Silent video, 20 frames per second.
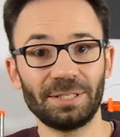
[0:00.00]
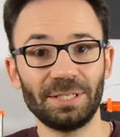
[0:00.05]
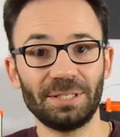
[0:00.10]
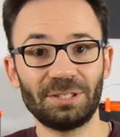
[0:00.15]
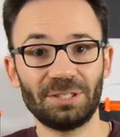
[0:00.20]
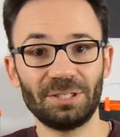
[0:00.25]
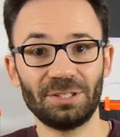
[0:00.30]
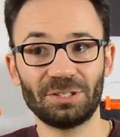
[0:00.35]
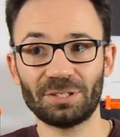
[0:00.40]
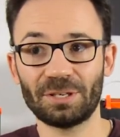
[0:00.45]

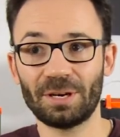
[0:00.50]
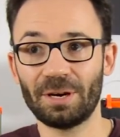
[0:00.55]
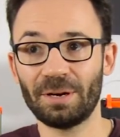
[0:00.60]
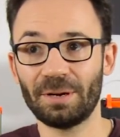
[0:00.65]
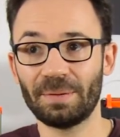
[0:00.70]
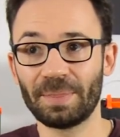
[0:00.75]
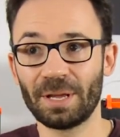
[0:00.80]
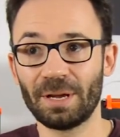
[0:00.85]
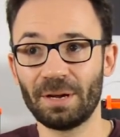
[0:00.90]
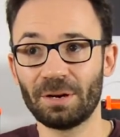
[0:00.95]
This is
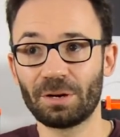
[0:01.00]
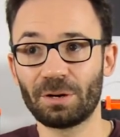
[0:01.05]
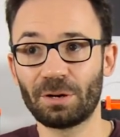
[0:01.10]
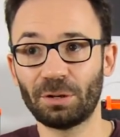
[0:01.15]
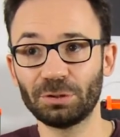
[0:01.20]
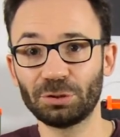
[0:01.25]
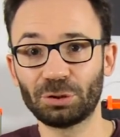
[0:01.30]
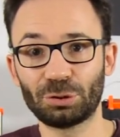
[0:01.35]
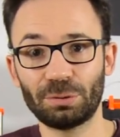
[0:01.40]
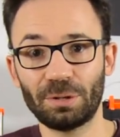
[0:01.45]
a
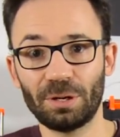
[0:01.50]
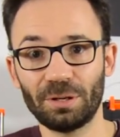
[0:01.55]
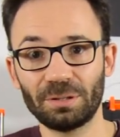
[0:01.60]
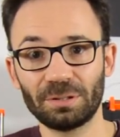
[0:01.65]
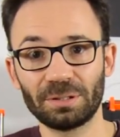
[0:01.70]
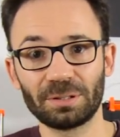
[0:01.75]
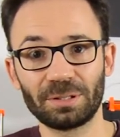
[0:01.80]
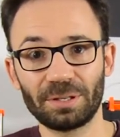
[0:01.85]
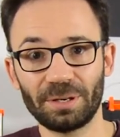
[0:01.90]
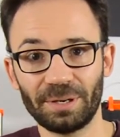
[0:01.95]

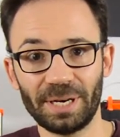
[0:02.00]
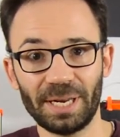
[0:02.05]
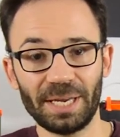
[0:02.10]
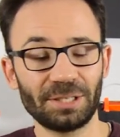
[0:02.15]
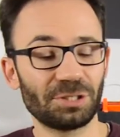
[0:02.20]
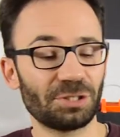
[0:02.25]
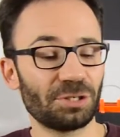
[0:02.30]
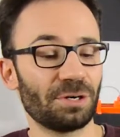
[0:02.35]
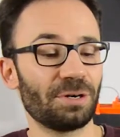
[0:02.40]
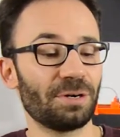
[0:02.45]
control
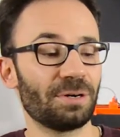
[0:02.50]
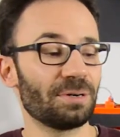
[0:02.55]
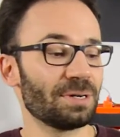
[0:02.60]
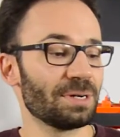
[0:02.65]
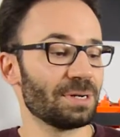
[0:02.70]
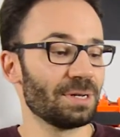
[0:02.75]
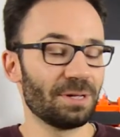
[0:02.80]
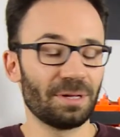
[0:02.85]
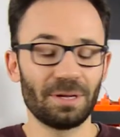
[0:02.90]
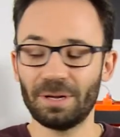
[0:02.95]
connector
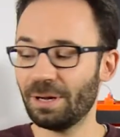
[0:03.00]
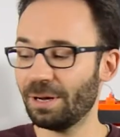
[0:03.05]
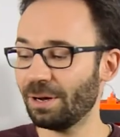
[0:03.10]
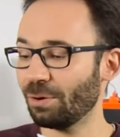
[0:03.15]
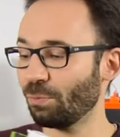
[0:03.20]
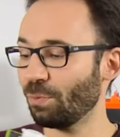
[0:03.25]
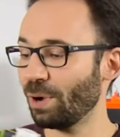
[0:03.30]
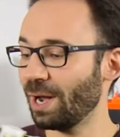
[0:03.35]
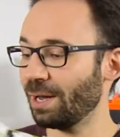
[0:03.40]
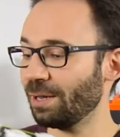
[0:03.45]

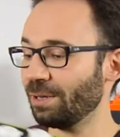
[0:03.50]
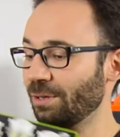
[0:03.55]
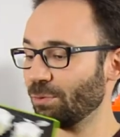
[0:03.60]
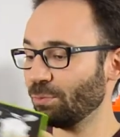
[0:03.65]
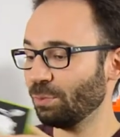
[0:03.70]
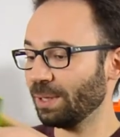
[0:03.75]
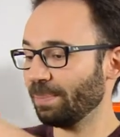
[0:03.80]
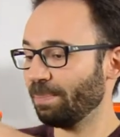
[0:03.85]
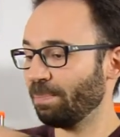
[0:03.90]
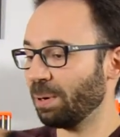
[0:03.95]
where you
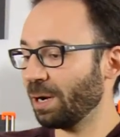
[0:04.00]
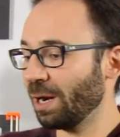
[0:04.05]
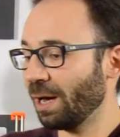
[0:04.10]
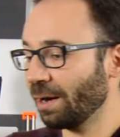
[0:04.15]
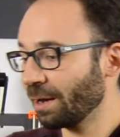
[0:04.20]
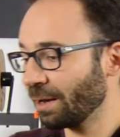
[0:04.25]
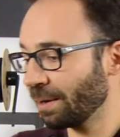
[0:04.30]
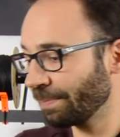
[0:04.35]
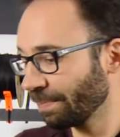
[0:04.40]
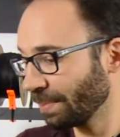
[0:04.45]
will
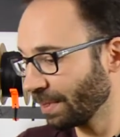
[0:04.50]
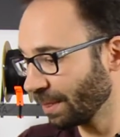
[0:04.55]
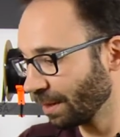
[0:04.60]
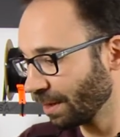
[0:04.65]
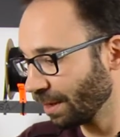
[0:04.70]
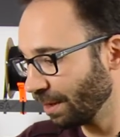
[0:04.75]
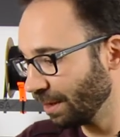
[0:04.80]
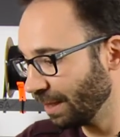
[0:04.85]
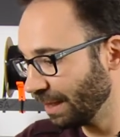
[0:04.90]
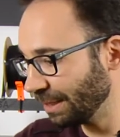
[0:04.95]
plug
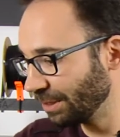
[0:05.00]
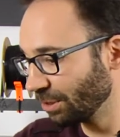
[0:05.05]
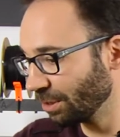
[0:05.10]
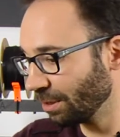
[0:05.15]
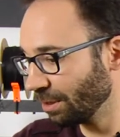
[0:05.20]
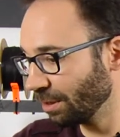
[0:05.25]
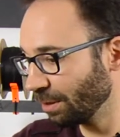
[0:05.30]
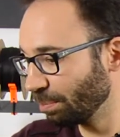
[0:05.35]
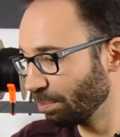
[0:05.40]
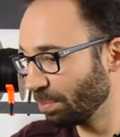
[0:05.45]
a
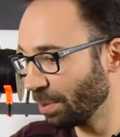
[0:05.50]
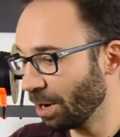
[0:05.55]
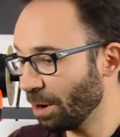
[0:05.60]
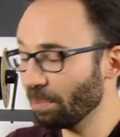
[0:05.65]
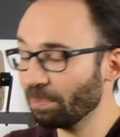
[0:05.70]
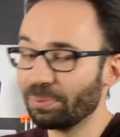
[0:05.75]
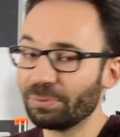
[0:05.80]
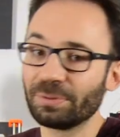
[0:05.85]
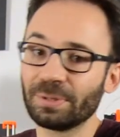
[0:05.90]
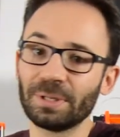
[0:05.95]
little
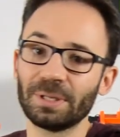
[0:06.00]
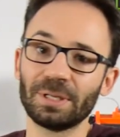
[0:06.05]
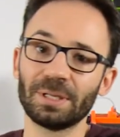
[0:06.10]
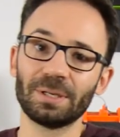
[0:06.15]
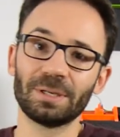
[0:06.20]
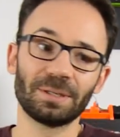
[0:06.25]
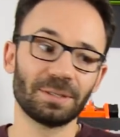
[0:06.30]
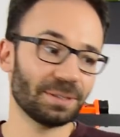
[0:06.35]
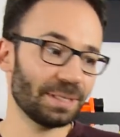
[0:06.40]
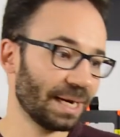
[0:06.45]
pump
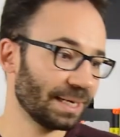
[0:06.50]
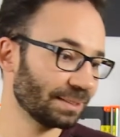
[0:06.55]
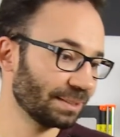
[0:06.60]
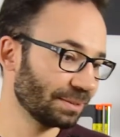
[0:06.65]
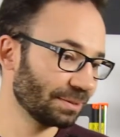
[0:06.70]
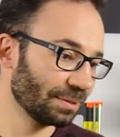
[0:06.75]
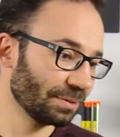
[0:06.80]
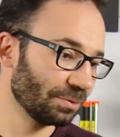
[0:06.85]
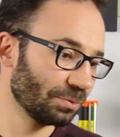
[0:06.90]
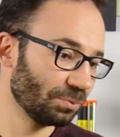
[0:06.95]

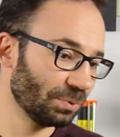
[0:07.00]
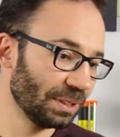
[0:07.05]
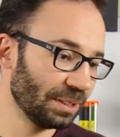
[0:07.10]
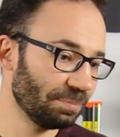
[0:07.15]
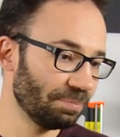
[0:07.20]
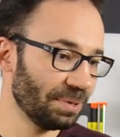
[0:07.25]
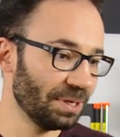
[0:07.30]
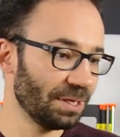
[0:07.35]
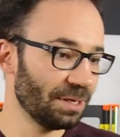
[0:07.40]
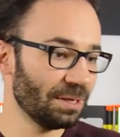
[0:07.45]
that will
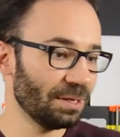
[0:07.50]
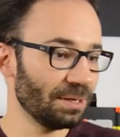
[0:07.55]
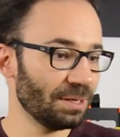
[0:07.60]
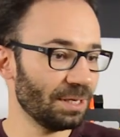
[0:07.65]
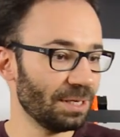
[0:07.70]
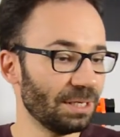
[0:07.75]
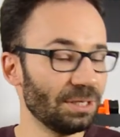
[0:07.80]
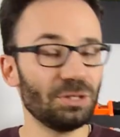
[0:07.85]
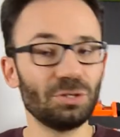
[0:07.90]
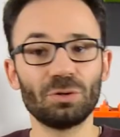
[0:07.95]
be
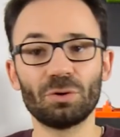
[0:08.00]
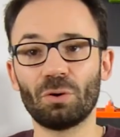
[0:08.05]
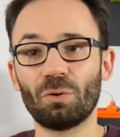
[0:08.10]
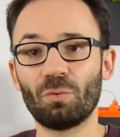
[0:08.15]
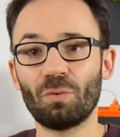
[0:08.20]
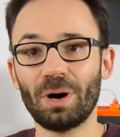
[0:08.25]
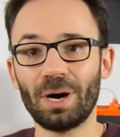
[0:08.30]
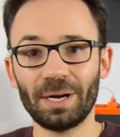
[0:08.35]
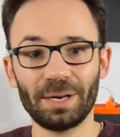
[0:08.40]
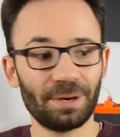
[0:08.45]
in your
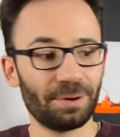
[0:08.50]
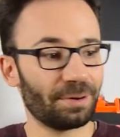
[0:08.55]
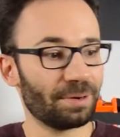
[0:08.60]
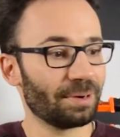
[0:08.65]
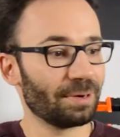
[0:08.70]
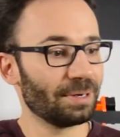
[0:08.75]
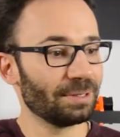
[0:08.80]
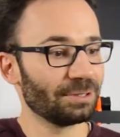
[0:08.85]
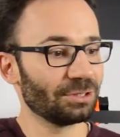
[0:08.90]
water.